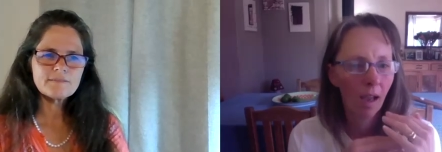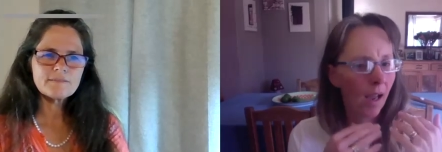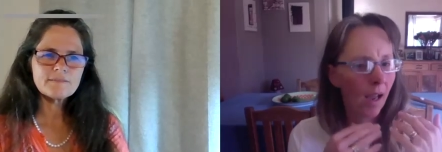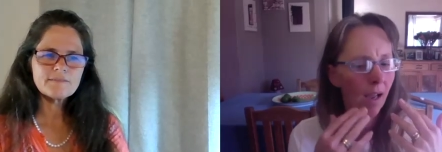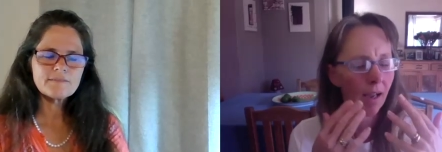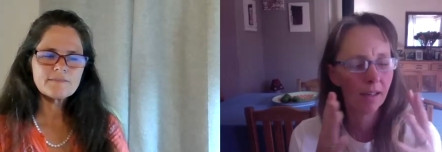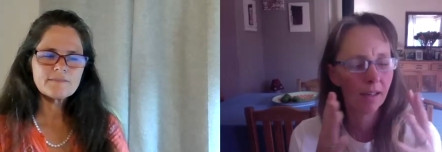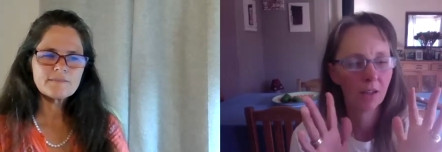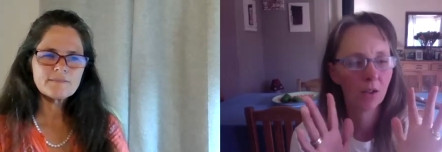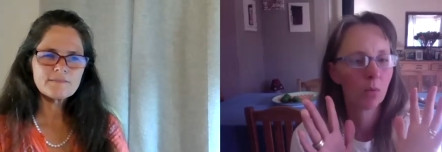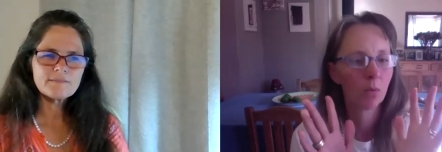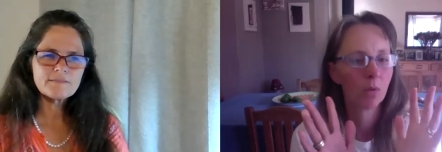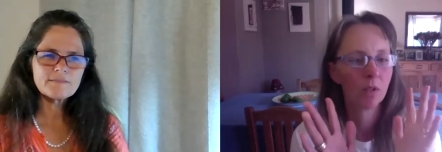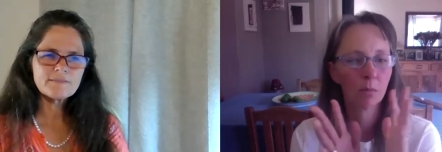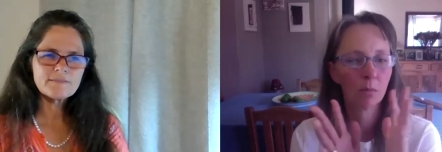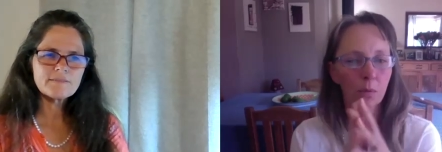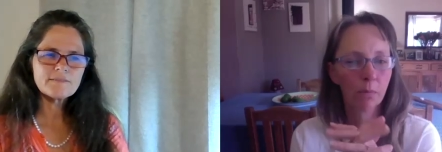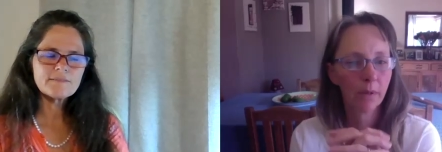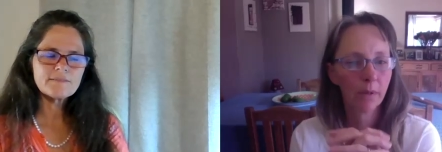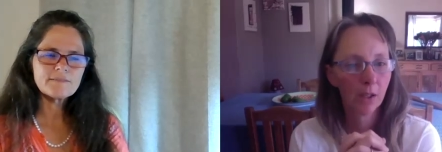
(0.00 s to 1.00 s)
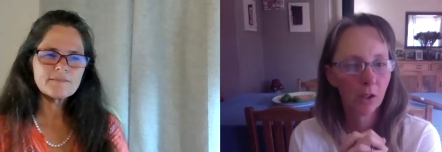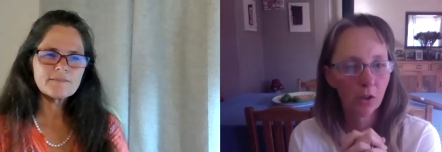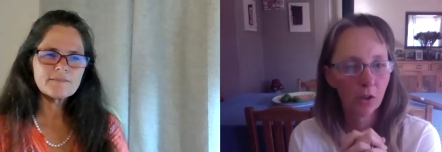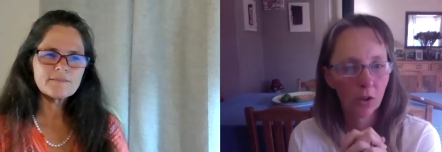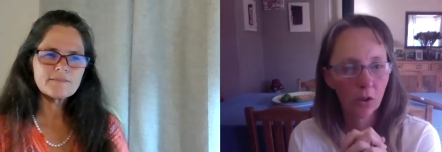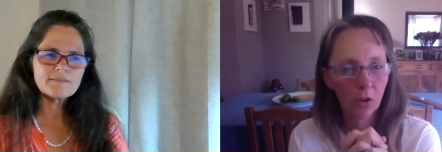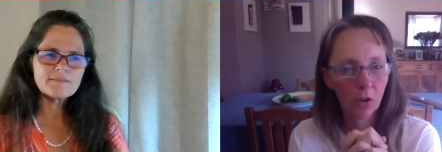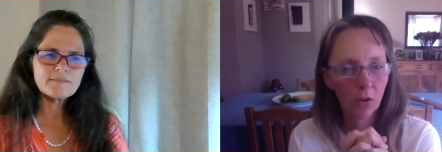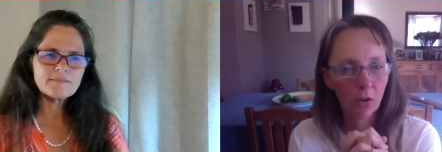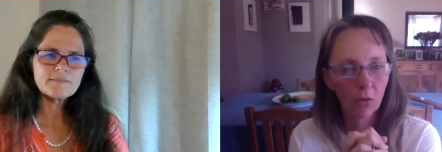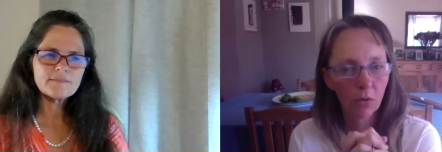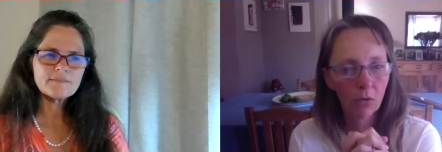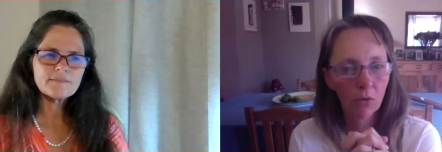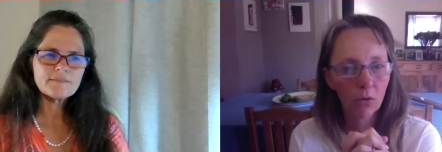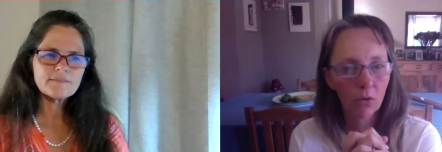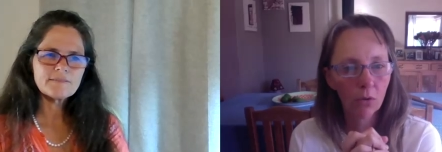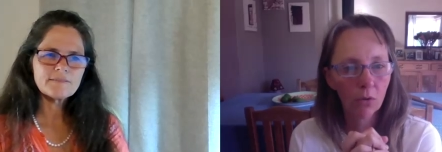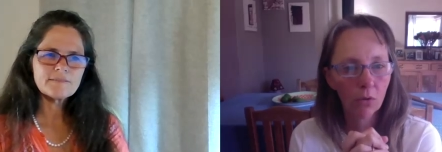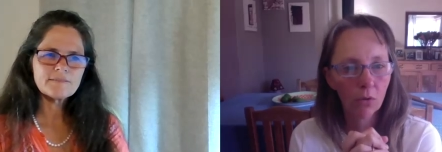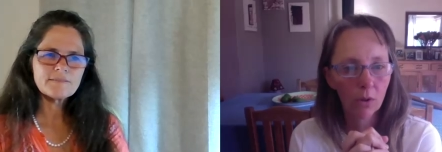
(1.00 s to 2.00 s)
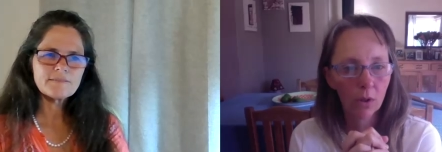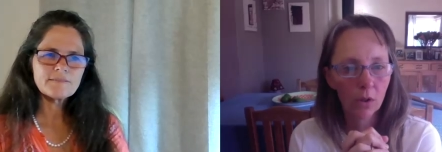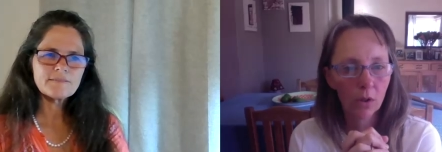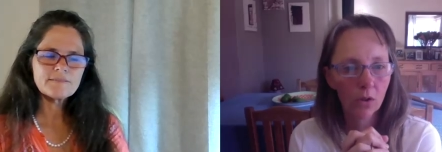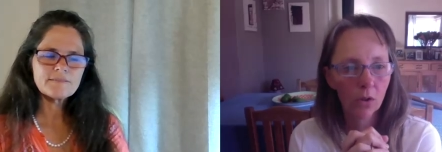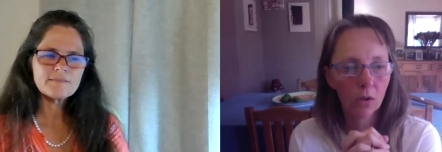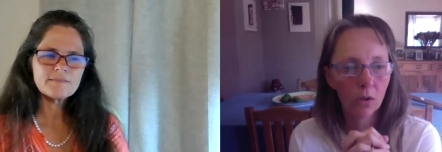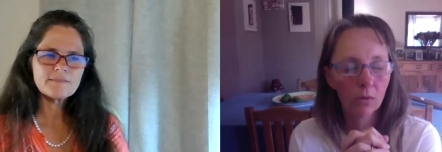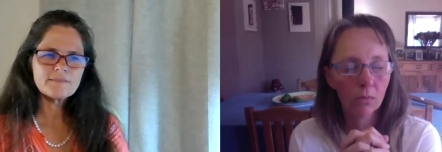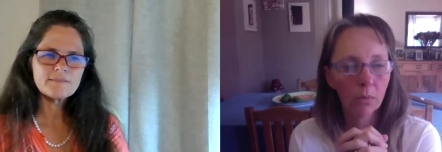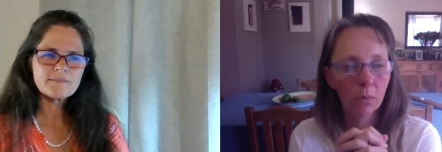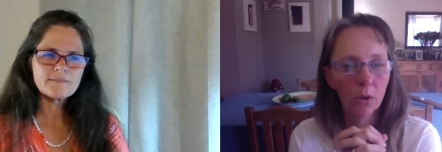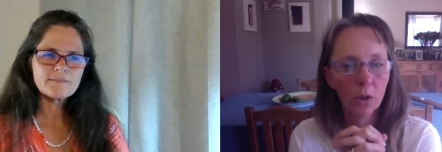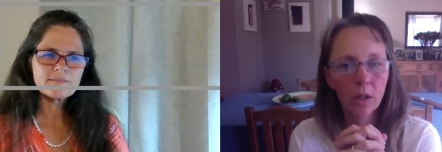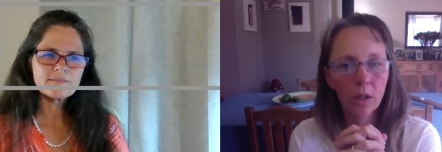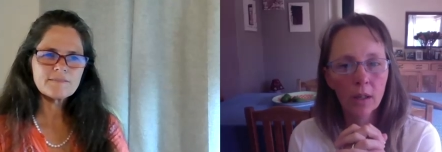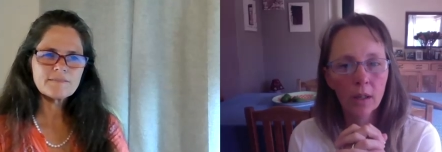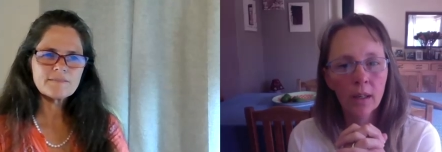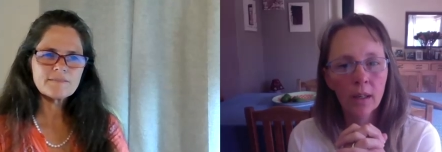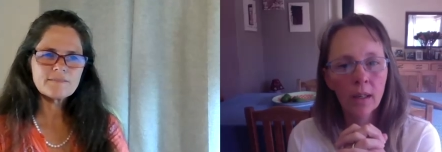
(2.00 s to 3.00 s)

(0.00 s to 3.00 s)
Speaker 1: I just wasn't prepared to go through a certain book.